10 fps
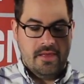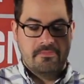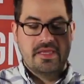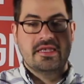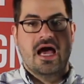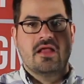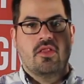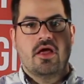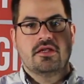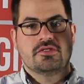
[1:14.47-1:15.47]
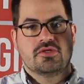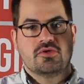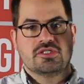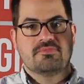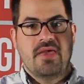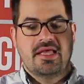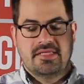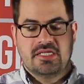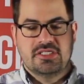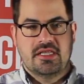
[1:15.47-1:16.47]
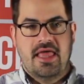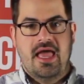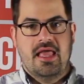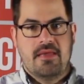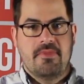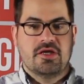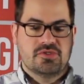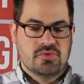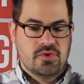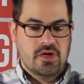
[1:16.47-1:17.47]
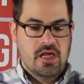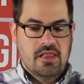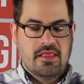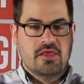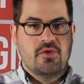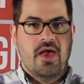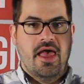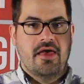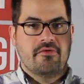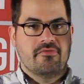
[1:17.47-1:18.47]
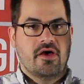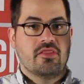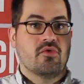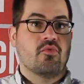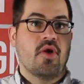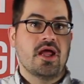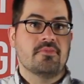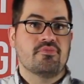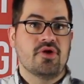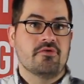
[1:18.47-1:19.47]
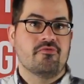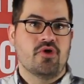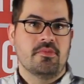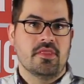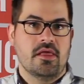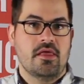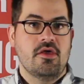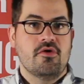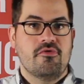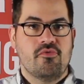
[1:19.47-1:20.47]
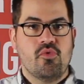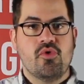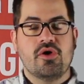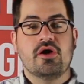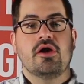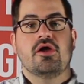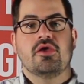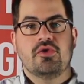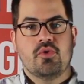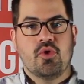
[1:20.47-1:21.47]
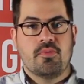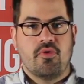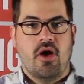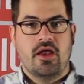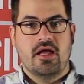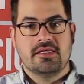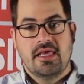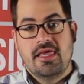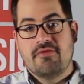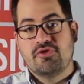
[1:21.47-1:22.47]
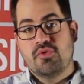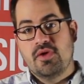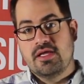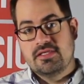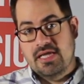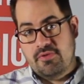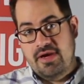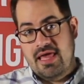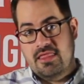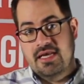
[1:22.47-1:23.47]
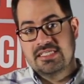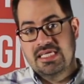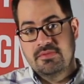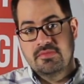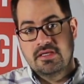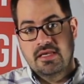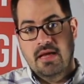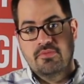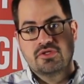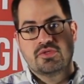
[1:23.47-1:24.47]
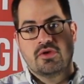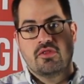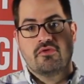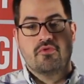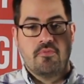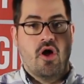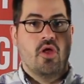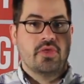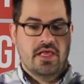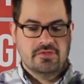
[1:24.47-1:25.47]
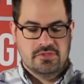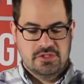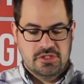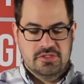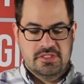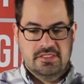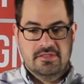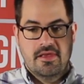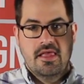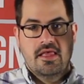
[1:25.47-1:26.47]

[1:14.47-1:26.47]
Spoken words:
be nylon, so just pay attention to that and make sure that you have the right print formula for your product. If you're doing decorating athletic team numbers, you want to look for polyester jerseys.